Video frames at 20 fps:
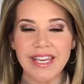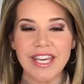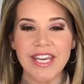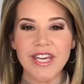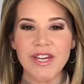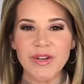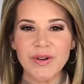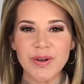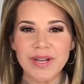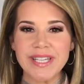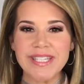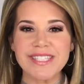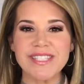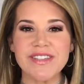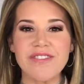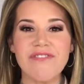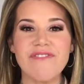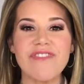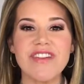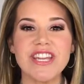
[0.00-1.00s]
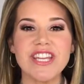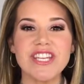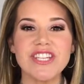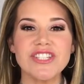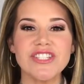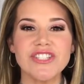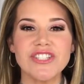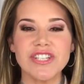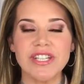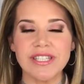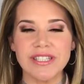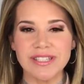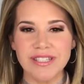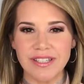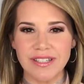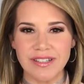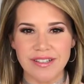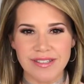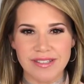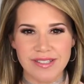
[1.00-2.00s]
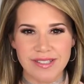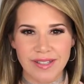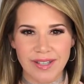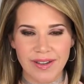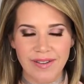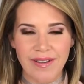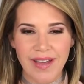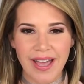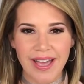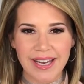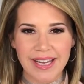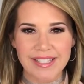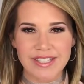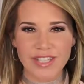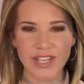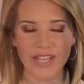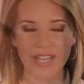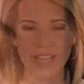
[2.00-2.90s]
Here is the finished look. So go ahead, I took a